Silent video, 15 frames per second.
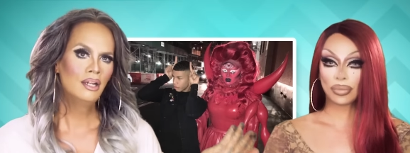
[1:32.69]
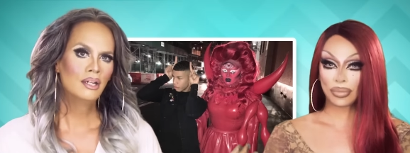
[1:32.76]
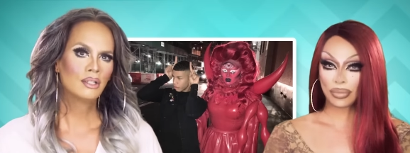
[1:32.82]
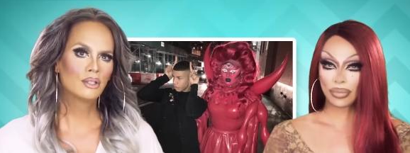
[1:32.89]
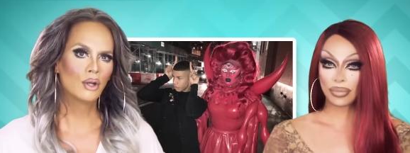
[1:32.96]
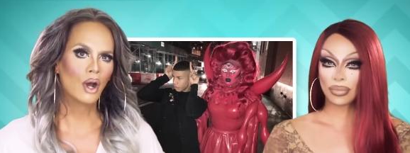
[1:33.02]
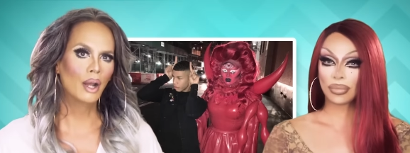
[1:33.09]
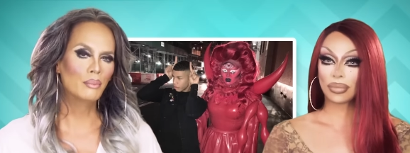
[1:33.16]

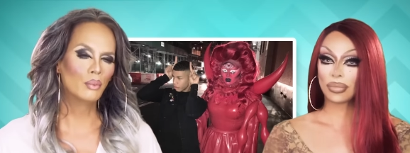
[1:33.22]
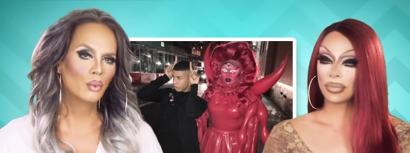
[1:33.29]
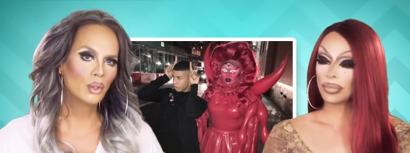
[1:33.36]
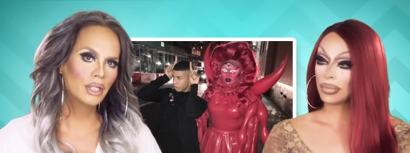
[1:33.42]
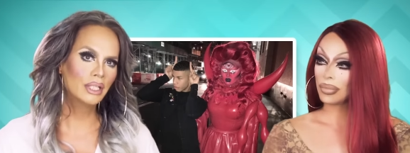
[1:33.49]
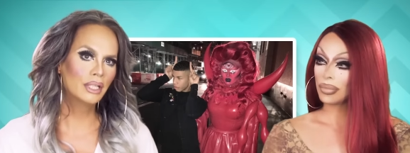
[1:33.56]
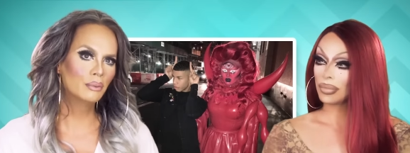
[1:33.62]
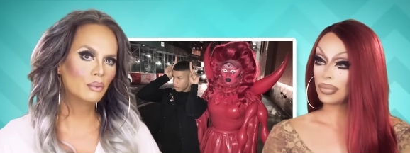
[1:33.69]
Speaker 1: So I'm
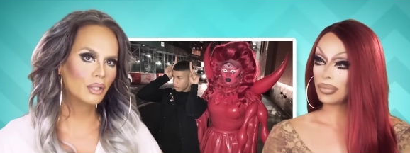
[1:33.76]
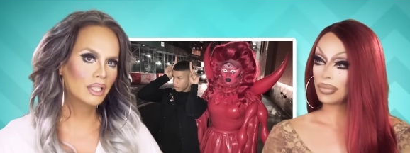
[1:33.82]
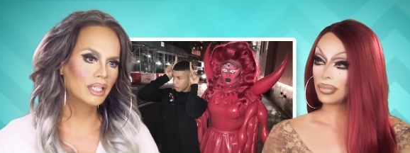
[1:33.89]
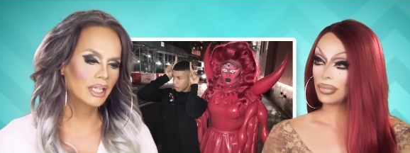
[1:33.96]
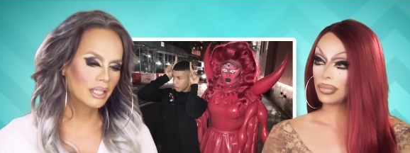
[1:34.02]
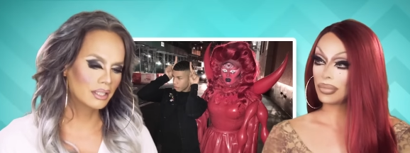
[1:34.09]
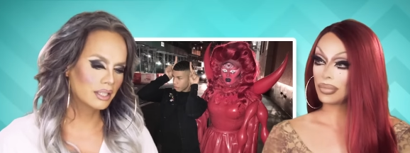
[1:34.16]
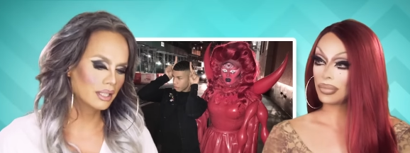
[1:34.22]
really, really
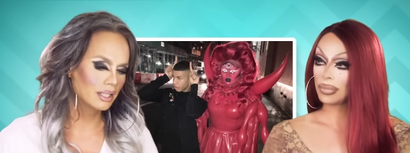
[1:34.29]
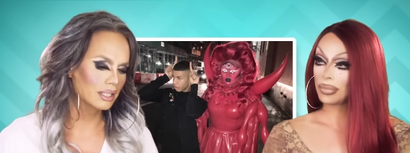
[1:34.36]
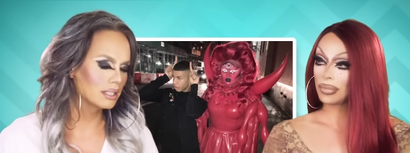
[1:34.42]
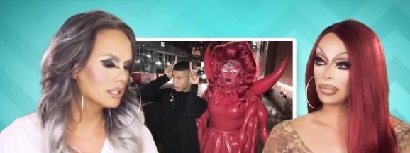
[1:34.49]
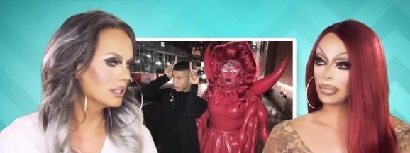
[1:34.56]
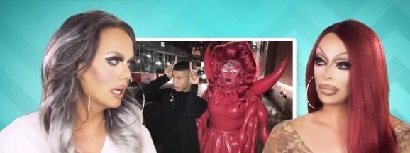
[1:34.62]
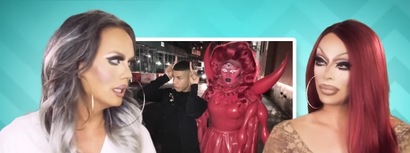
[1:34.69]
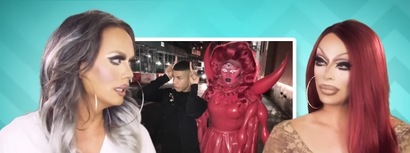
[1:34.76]
into this.
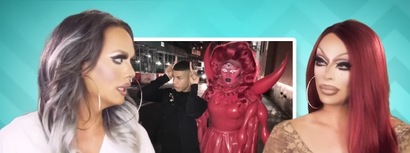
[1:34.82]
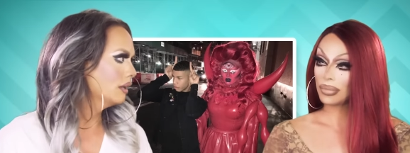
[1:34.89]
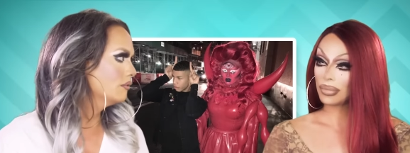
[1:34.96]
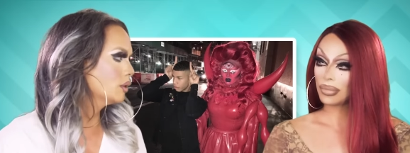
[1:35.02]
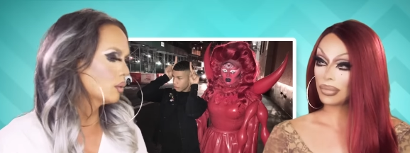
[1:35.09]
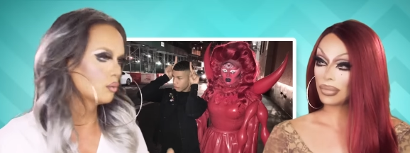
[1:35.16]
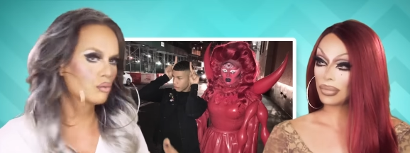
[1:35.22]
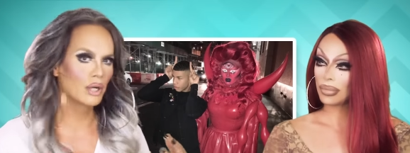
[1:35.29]
I love the
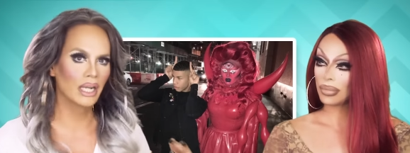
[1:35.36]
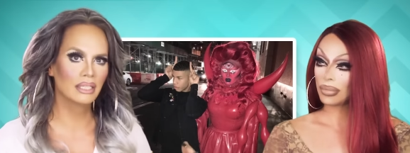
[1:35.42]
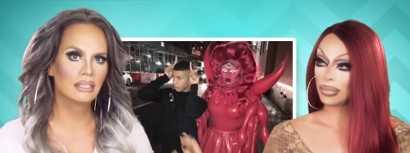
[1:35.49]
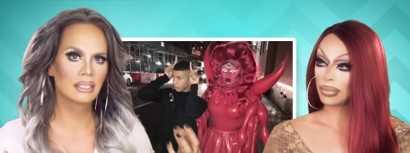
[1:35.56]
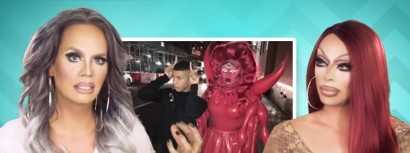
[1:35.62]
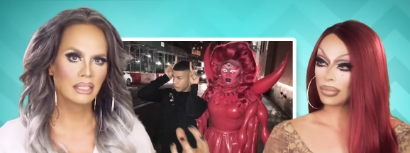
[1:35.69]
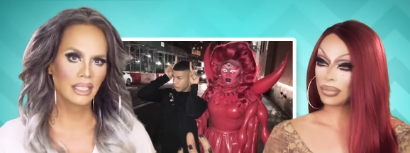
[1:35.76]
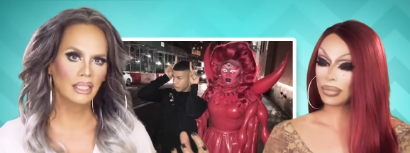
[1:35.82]
red
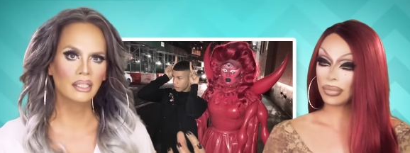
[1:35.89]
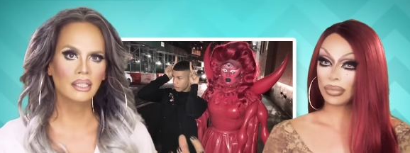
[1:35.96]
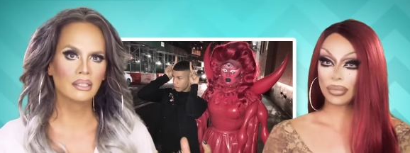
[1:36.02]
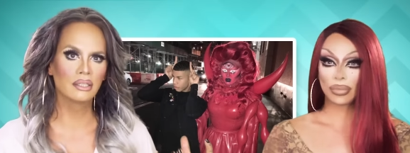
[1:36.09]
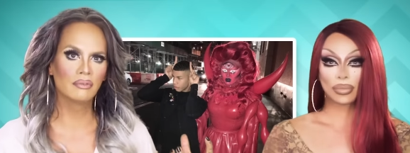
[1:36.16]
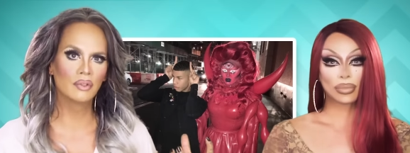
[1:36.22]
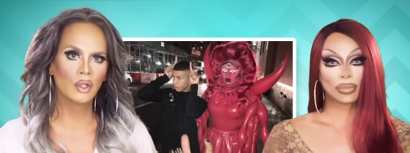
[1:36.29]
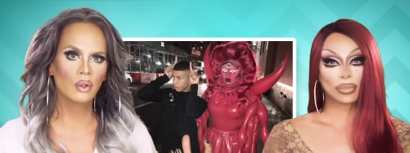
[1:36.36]
slickness
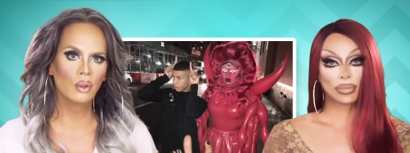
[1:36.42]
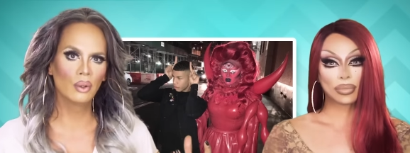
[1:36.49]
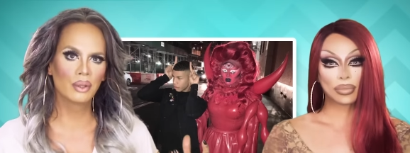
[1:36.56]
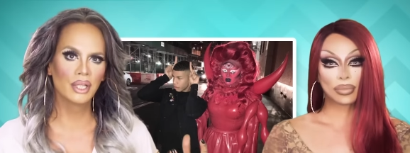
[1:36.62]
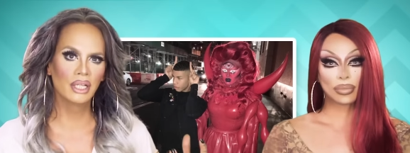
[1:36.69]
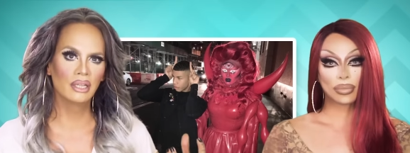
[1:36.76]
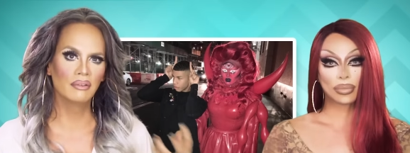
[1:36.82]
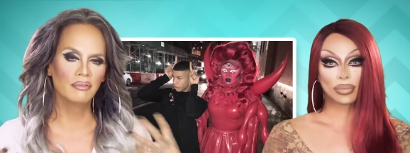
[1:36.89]
of the whole
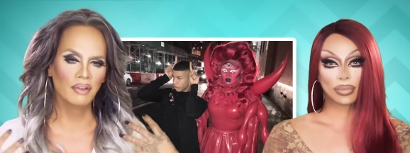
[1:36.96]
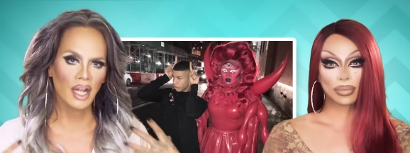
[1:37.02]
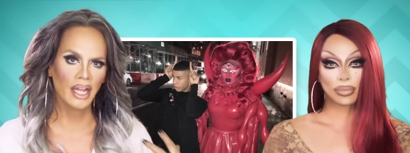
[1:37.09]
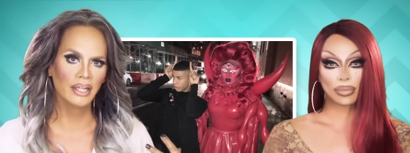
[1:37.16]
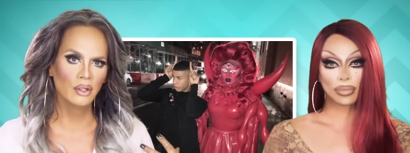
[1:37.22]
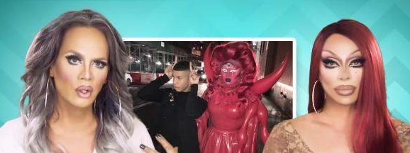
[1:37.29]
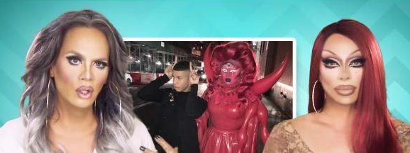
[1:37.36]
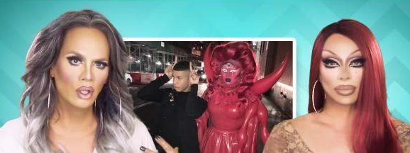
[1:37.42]
thing, the
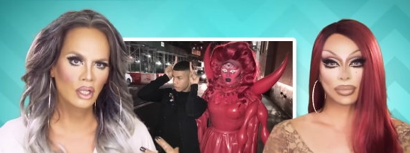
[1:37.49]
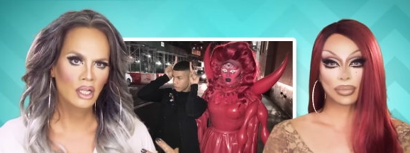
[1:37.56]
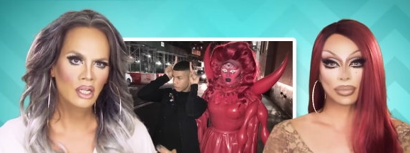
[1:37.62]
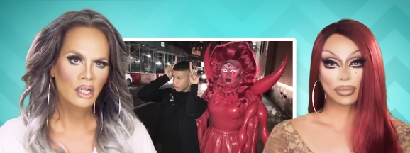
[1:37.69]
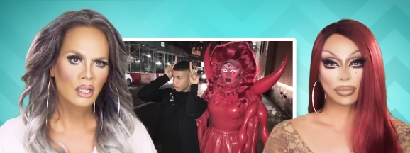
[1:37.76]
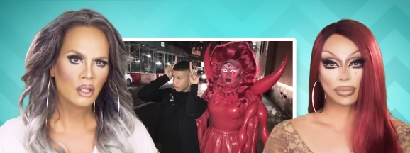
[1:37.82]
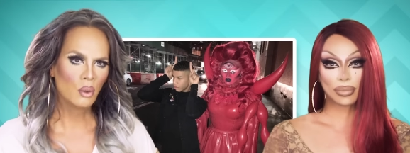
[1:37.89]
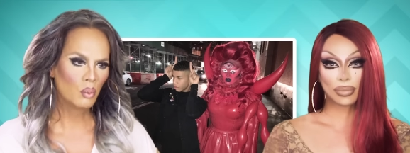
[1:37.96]
vinyl.
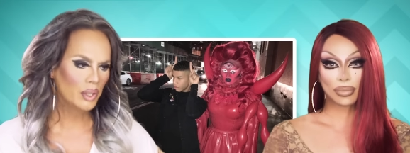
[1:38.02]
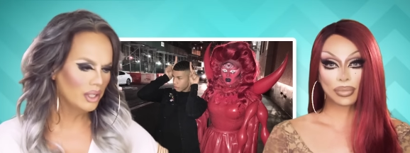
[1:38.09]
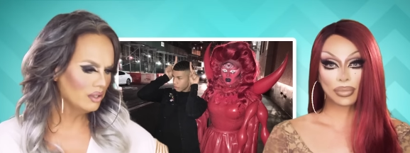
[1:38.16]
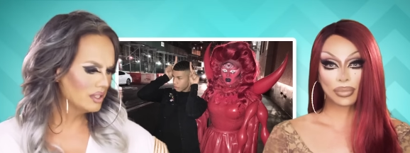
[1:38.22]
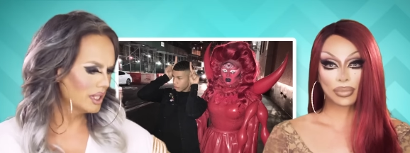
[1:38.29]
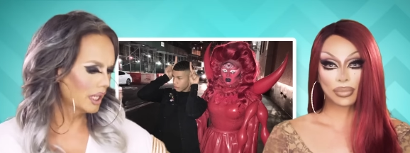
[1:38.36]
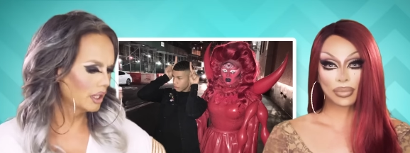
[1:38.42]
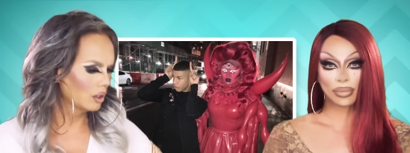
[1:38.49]
The weird
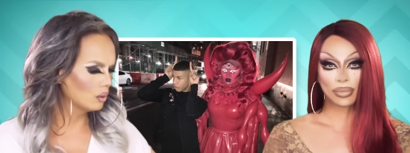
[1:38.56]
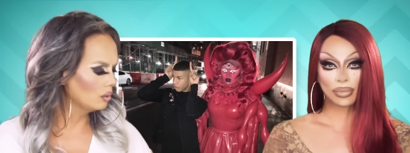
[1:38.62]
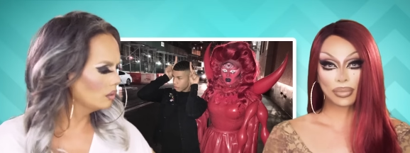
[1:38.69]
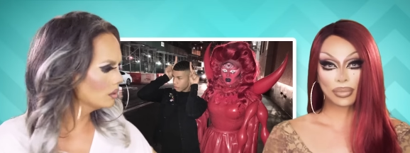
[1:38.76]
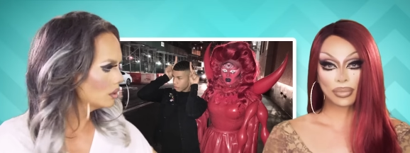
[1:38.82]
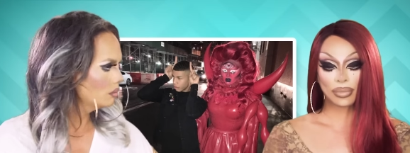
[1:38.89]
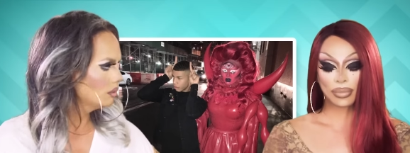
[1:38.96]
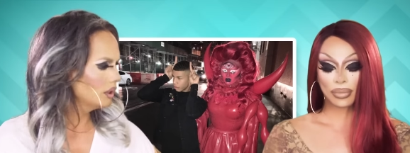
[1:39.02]
tentacles
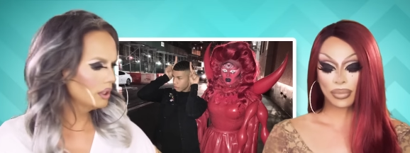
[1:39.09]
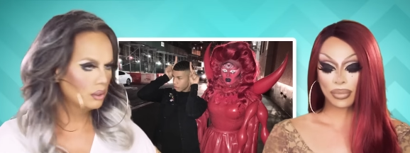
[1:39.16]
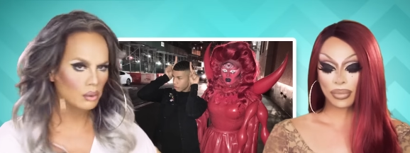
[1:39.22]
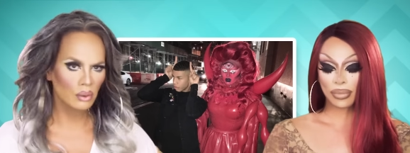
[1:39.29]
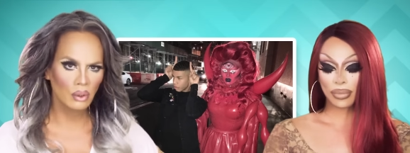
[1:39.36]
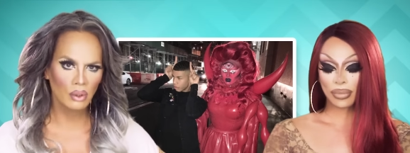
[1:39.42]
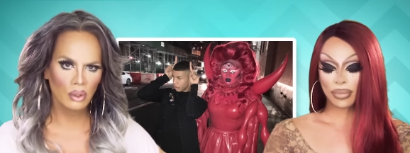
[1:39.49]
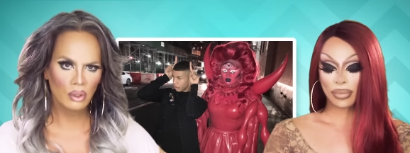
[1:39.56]
are really
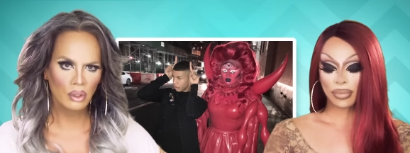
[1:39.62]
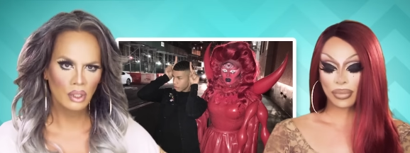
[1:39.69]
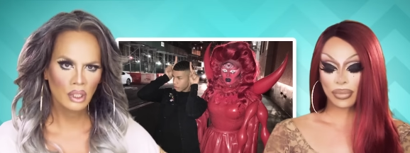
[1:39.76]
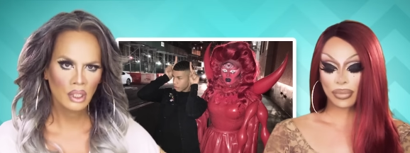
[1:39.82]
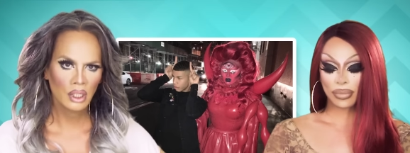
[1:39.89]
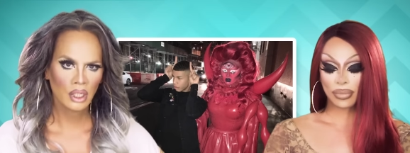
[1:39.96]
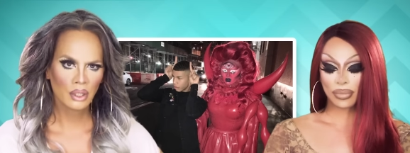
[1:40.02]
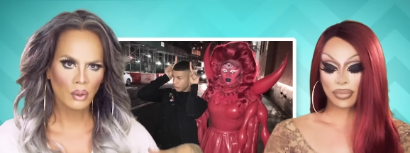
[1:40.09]
cool.
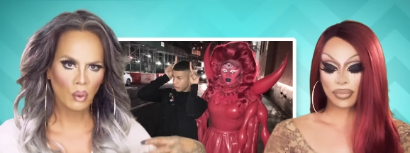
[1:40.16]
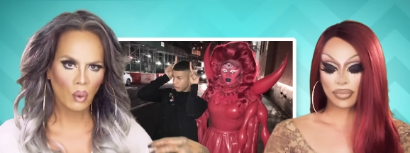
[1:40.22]
The